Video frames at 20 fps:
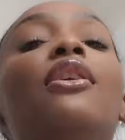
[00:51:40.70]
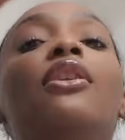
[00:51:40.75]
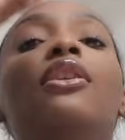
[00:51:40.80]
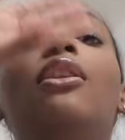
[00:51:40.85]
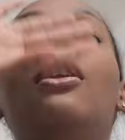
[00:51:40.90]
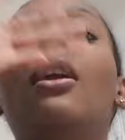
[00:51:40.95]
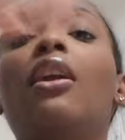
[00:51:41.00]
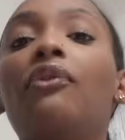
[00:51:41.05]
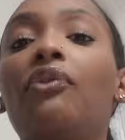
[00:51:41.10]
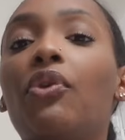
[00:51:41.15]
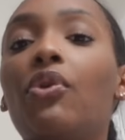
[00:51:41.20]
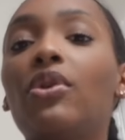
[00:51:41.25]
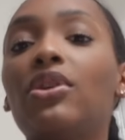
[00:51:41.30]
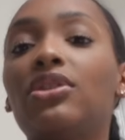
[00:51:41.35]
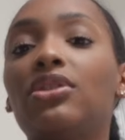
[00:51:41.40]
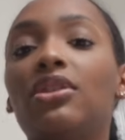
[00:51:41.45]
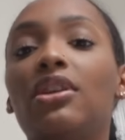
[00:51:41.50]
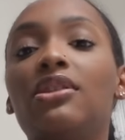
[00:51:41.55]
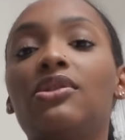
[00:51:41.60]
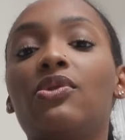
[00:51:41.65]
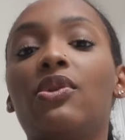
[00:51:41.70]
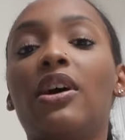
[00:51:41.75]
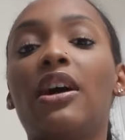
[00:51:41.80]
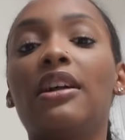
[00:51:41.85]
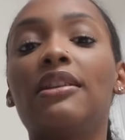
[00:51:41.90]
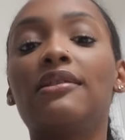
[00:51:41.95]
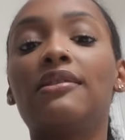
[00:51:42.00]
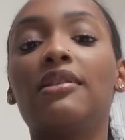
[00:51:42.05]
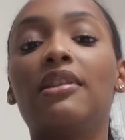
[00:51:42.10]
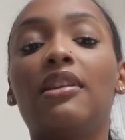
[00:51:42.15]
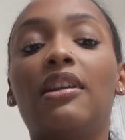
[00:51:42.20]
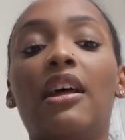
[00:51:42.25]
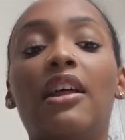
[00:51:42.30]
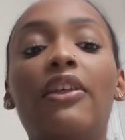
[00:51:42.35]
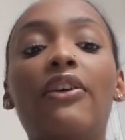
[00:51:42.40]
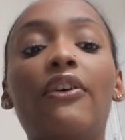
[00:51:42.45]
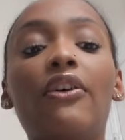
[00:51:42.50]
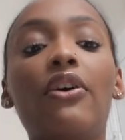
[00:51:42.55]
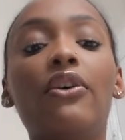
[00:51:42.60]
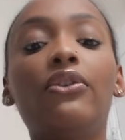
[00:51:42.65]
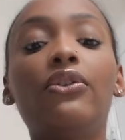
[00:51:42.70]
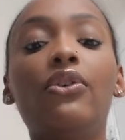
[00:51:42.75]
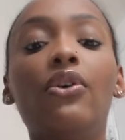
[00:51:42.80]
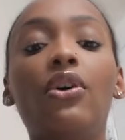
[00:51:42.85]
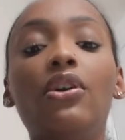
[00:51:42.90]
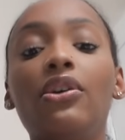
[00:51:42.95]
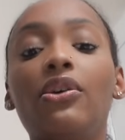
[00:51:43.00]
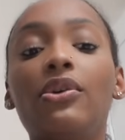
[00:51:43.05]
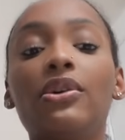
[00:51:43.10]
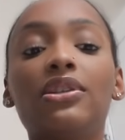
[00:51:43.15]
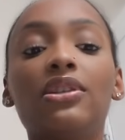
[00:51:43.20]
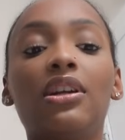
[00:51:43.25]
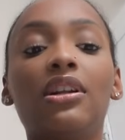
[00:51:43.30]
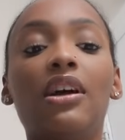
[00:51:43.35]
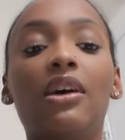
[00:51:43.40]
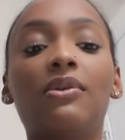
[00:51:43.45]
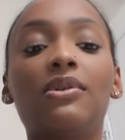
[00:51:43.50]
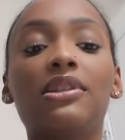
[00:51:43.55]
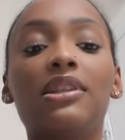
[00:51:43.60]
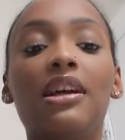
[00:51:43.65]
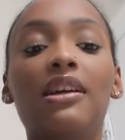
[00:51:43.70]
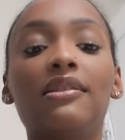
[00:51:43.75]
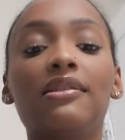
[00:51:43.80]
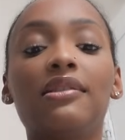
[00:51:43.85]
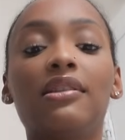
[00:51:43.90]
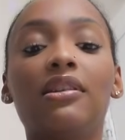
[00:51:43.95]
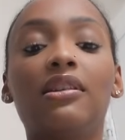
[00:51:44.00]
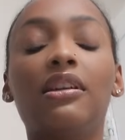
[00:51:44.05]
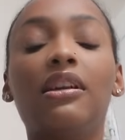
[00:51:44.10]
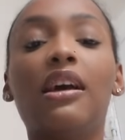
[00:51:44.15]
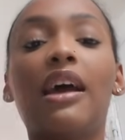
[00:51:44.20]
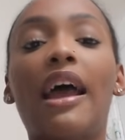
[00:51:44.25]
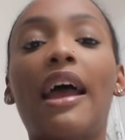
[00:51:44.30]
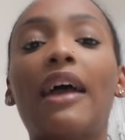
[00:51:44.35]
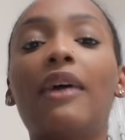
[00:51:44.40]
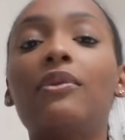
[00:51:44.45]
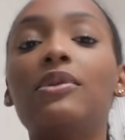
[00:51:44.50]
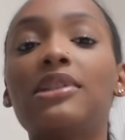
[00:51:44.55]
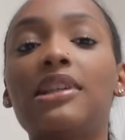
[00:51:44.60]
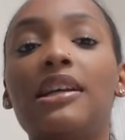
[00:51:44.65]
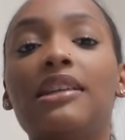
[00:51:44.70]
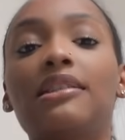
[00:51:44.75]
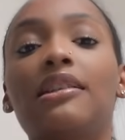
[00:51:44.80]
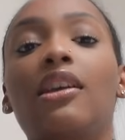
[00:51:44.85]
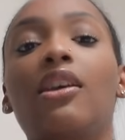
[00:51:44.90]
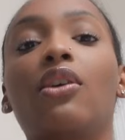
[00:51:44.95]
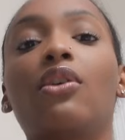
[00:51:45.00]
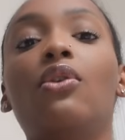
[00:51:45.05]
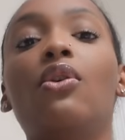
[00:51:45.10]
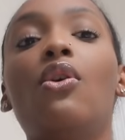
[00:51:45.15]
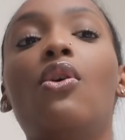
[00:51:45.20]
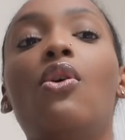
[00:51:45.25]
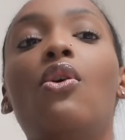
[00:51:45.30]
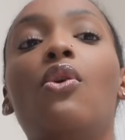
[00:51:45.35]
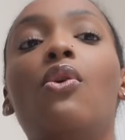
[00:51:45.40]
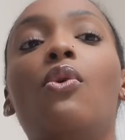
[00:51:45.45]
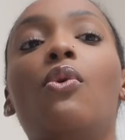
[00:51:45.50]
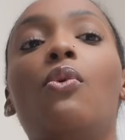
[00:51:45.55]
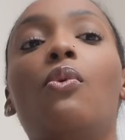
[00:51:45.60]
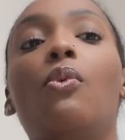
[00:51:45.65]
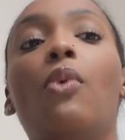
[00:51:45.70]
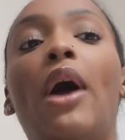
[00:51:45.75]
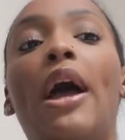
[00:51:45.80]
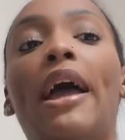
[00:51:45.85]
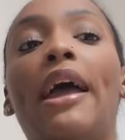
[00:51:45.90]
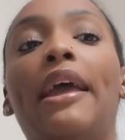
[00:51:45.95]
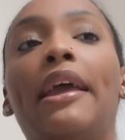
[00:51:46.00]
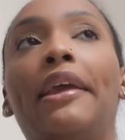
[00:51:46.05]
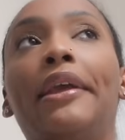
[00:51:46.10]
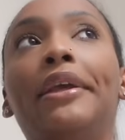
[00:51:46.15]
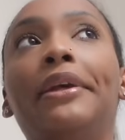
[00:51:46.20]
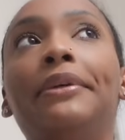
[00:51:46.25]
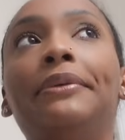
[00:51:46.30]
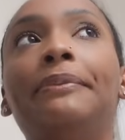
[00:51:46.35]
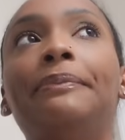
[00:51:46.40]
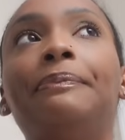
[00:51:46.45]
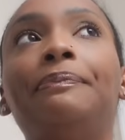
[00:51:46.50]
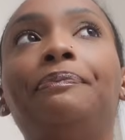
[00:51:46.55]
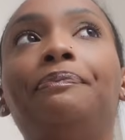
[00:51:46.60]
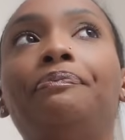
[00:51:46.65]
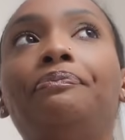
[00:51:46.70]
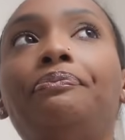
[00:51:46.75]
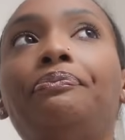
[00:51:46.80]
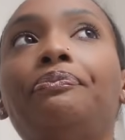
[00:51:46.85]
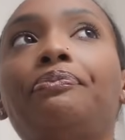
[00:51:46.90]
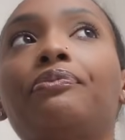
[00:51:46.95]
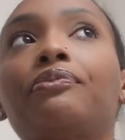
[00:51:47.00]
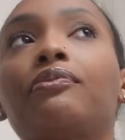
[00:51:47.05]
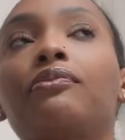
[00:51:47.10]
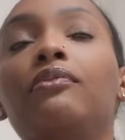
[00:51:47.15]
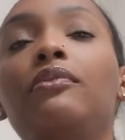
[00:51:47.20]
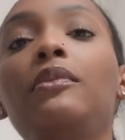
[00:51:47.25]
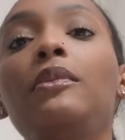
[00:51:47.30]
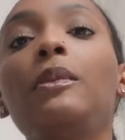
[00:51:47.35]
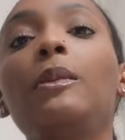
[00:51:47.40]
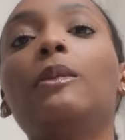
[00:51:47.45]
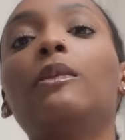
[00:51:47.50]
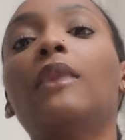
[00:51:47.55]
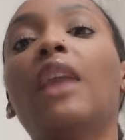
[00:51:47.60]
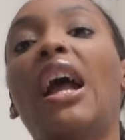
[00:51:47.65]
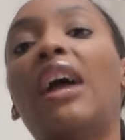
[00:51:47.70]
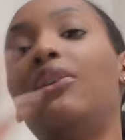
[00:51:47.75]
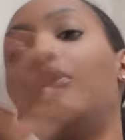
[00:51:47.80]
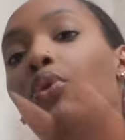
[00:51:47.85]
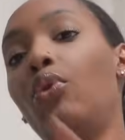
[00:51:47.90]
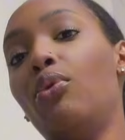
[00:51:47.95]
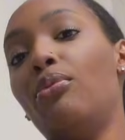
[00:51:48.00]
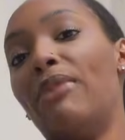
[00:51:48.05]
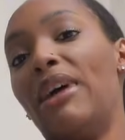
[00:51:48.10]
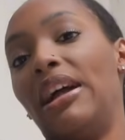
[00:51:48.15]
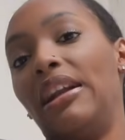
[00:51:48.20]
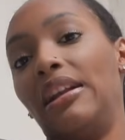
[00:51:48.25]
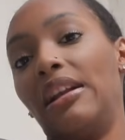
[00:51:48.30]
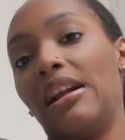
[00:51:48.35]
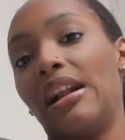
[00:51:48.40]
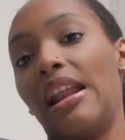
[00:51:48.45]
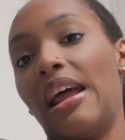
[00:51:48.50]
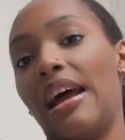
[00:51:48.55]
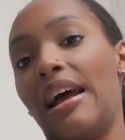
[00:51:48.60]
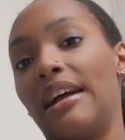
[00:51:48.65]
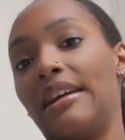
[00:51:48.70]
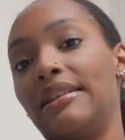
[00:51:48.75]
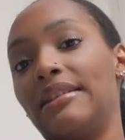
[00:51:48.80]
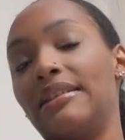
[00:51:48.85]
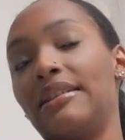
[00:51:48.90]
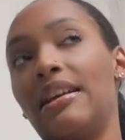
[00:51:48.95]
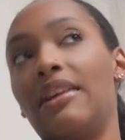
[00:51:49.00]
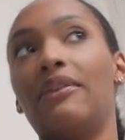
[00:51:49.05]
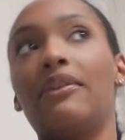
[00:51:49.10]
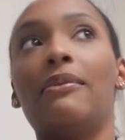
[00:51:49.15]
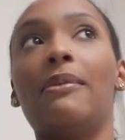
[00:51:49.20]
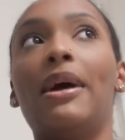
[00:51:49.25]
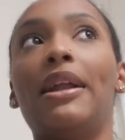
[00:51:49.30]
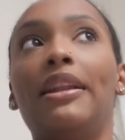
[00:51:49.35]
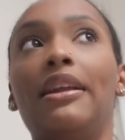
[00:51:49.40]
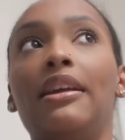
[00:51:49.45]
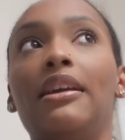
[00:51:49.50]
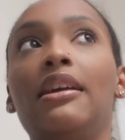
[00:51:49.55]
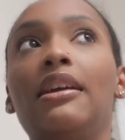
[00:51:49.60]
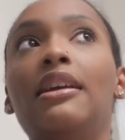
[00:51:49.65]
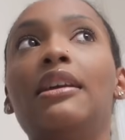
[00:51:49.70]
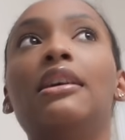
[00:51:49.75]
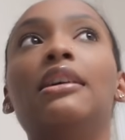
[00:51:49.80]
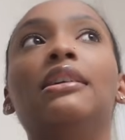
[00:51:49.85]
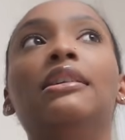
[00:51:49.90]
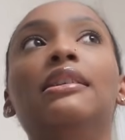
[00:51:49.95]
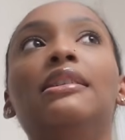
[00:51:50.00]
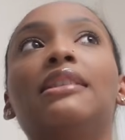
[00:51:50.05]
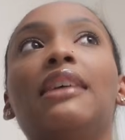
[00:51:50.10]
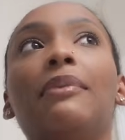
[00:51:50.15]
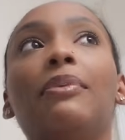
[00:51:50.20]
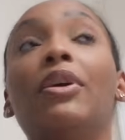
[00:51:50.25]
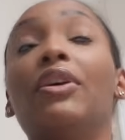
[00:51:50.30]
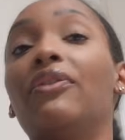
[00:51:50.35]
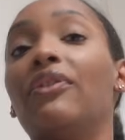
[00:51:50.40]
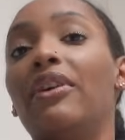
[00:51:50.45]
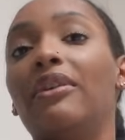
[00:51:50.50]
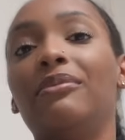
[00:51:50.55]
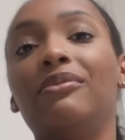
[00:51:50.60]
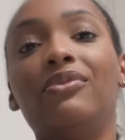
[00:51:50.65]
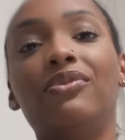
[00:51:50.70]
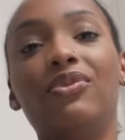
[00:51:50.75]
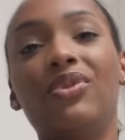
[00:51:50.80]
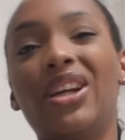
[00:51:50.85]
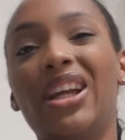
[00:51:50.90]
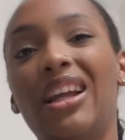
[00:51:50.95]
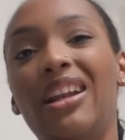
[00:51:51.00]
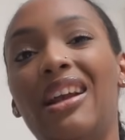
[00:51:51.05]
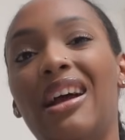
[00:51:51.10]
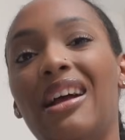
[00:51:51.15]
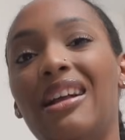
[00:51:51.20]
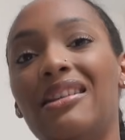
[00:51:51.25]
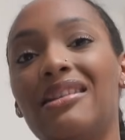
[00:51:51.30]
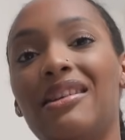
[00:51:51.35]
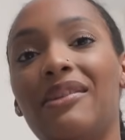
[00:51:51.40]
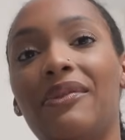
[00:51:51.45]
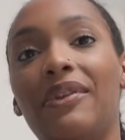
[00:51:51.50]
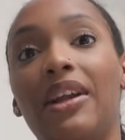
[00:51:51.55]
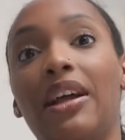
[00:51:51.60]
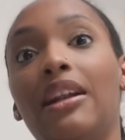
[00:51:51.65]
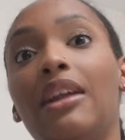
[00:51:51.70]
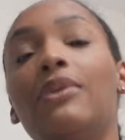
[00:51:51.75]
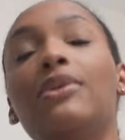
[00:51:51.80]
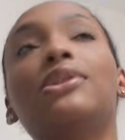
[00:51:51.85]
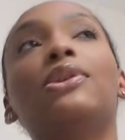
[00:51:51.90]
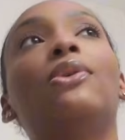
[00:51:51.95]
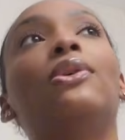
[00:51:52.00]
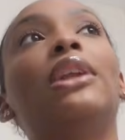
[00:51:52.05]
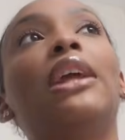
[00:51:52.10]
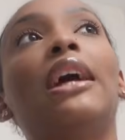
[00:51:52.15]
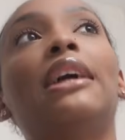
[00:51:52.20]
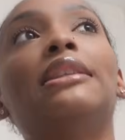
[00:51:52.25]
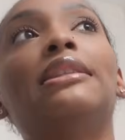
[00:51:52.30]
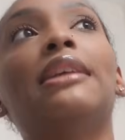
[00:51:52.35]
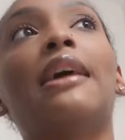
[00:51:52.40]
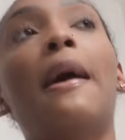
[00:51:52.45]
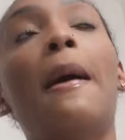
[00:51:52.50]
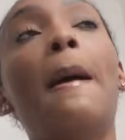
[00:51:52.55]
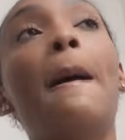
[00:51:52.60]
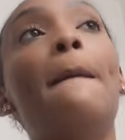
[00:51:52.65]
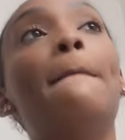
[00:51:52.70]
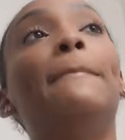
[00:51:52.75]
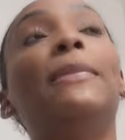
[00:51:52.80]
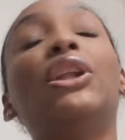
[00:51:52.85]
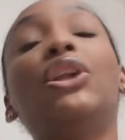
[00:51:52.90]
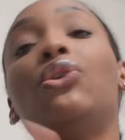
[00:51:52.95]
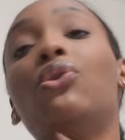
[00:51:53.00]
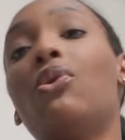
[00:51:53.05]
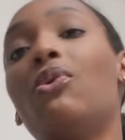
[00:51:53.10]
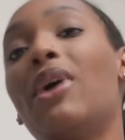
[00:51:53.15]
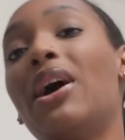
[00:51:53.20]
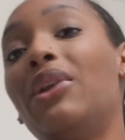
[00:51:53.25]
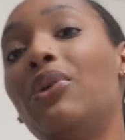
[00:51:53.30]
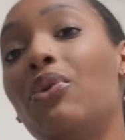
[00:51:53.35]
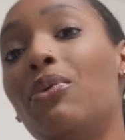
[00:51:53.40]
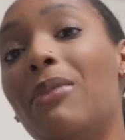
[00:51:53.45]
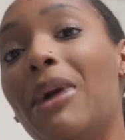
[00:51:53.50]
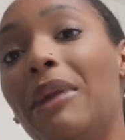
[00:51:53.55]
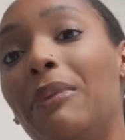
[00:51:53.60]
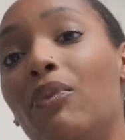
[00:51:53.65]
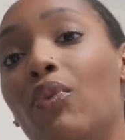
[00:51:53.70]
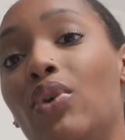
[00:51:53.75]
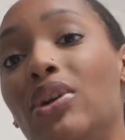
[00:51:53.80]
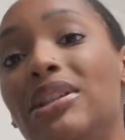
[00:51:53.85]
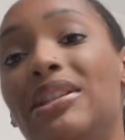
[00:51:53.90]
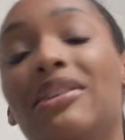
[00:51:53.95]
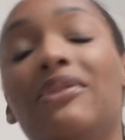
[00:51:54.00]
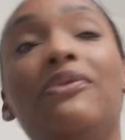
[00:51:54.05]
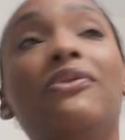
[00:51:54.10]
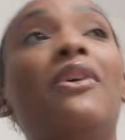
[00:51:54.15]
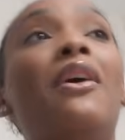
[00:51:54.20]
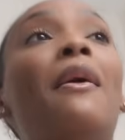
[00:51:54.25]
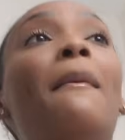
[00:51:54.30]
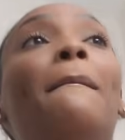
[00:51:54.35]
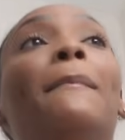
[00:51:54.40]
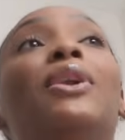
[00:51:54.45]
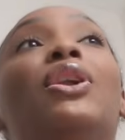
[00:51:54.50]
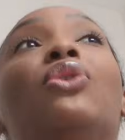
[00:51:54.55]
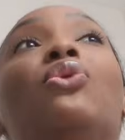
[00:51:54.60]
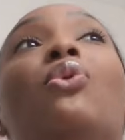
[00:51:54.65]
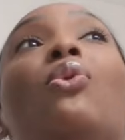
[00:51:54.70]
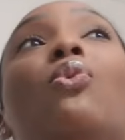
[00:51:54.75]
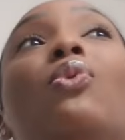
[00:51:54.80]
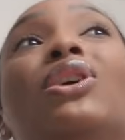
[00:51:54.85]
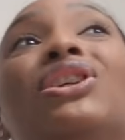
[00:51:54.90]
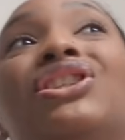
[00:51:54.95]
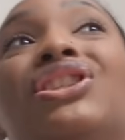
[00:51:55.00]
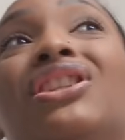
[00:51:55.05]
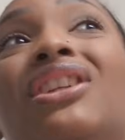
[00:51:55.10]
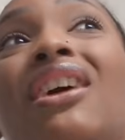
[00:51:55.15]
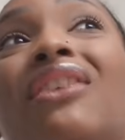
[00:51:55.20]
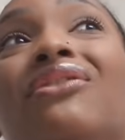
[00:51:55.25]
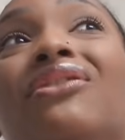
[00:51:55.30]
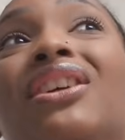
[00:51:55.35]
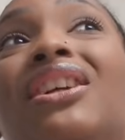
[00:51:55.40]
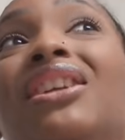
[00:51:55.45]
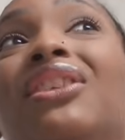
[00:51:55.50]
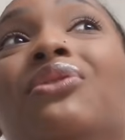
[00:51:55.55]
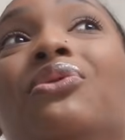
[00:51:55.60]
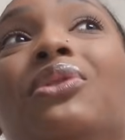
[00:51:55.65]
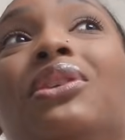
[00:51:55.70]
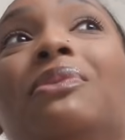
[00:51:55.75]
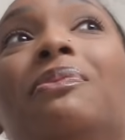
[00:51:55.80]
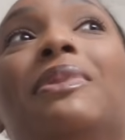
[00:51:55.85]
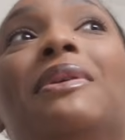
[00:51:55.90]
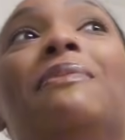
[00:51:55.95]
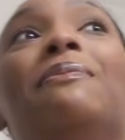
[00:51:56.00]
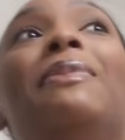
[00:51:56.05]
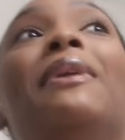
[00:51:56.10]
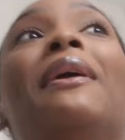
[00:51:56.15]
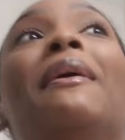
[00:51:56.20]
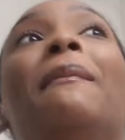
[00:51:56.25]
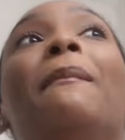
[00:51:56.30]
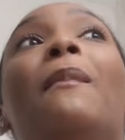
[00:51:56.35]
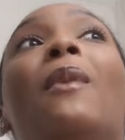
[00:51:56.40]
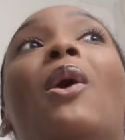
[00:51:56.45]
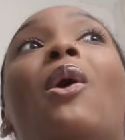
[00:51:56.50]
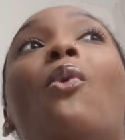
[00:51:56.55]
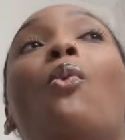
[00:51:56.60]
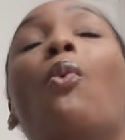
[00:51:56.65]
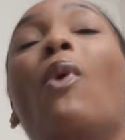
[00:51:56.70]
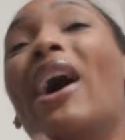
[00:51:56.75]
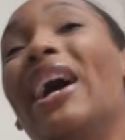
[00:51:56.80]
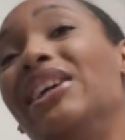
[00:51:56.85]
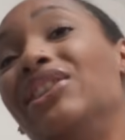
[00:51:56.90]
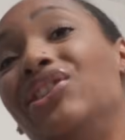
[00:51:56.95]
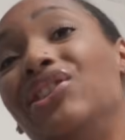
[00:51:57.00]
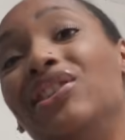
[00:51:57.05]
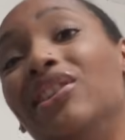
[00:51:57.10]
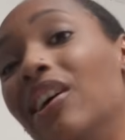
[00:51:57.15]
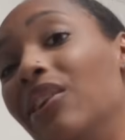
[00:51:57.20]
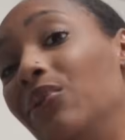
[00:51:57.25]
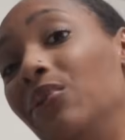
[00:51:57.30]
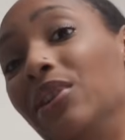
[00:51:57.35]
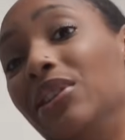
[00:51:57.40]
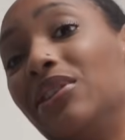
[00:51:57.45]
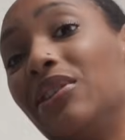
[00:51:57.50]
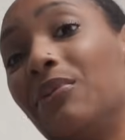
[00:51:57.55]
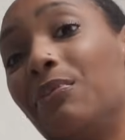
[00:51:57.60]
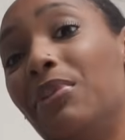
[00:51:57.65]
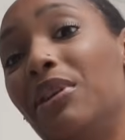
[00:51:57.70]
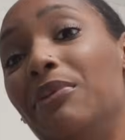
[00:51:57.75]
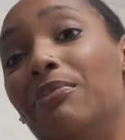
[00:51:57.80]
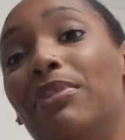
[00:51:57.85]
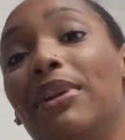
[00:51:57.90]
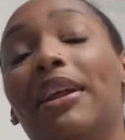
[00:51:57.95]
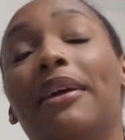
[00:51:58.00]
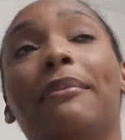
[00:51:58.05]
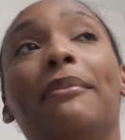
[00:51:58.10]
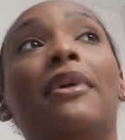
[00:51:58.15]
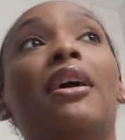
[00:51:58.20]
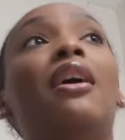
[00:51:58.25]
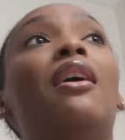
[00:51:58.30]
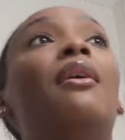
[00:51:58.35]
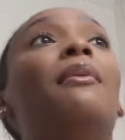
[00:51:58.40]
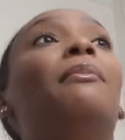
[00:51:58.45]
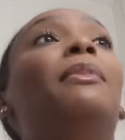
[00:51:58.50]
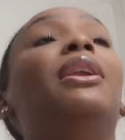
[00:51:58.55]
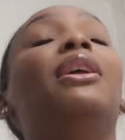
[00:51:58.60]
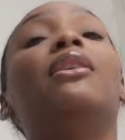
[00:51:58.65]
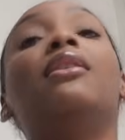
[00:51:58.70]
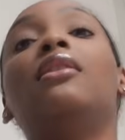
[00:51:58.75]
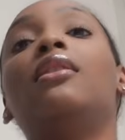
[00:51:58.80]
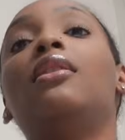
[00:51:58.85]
none of the questions were answered. I think the only question that was answered, I was asking why at the woman class everybody disappear from. We get the answer for that. That was the only answer. I don't know what the woman motive. I don't know what she da really do with the people. Why she da do it to the people. I